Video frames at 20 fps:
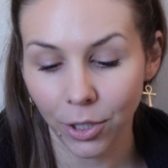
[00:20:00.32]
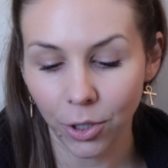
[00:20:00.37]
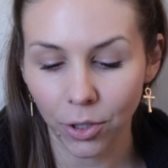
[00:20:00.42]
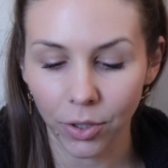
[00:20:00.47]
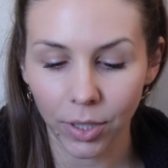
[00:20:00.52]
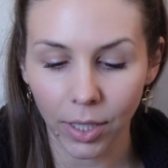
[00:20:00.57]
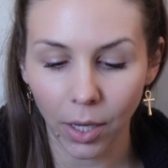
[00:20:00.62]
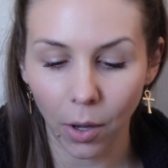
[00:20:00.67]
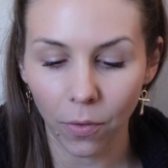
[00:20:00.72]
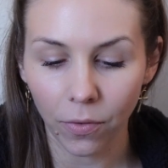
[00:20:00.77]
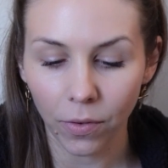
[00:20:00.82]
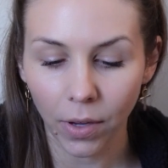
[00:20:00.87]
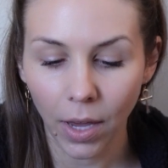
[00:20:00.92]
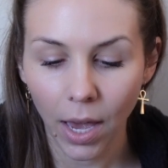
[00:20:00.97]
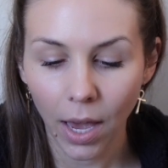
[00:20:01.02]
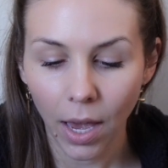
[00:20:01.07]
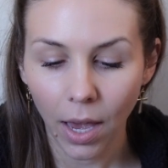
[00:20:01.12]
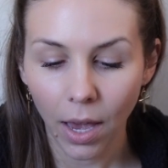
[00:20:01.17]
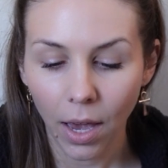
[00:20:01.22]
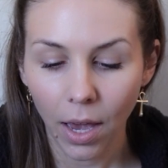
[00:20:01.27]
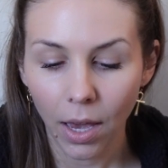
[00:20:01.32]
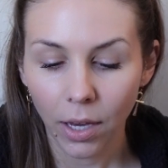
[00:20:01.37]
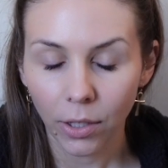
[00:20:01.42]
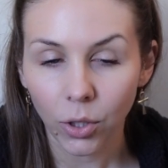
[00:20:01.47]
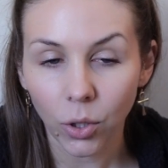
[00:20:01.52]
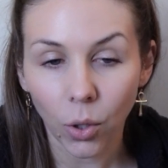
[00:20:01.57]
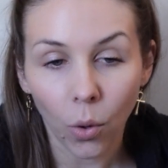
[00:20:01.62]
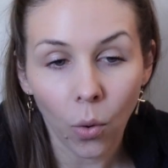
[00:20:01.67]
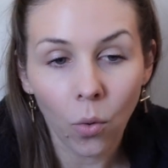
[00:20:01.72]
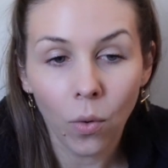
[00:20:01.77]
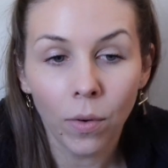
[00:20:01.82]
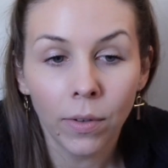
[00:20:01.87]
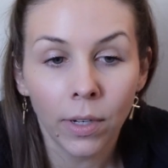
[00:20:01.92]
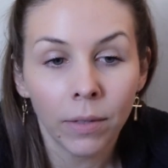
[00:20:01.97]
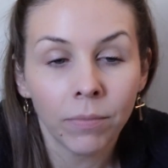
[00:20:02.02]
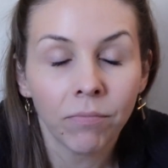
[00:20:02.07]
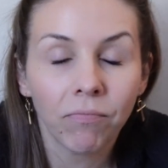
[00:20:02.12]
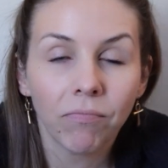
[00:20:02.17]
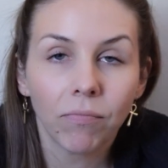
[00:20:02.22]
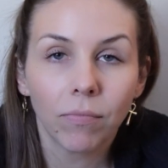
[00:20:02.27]
yourself. So
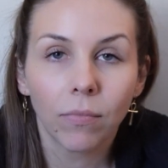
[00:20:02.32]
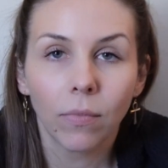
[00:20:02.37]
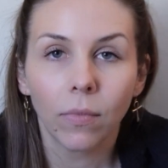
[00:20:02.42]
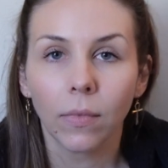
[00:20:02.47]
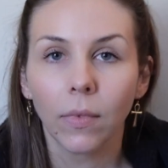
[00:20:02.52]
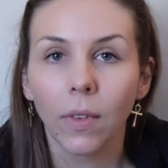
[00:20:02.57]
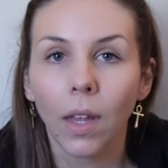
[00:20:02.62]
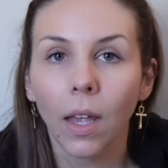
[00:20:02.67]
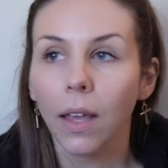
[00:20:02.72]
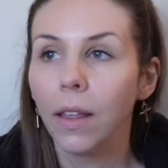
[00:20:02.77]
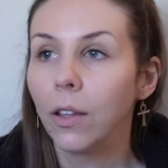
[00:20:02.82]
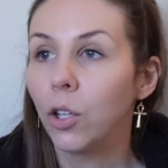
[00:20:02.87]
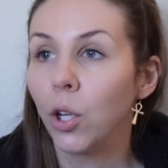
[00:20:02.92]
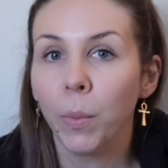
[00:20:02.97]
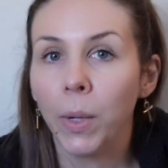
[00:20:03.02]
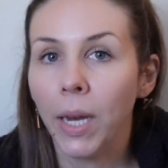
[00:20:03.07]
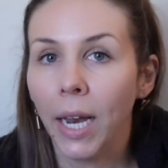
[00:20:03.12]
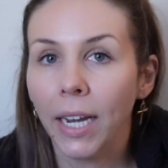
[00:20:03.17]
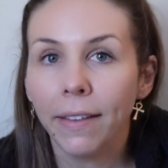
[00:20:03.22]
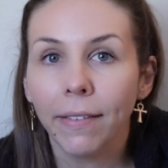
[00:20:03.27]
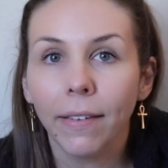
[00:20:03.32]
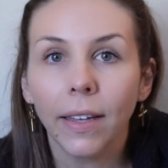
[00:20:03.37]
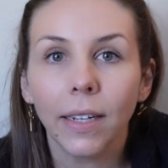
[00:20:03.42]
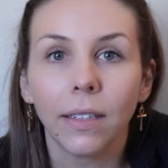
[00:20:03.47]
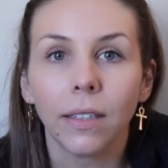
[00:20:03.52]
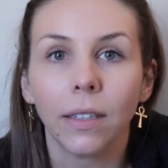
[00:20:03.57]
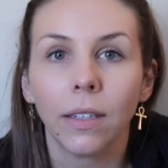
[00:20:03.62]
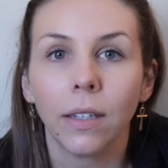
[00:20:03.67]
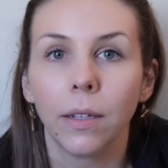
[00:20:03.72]
could be anything.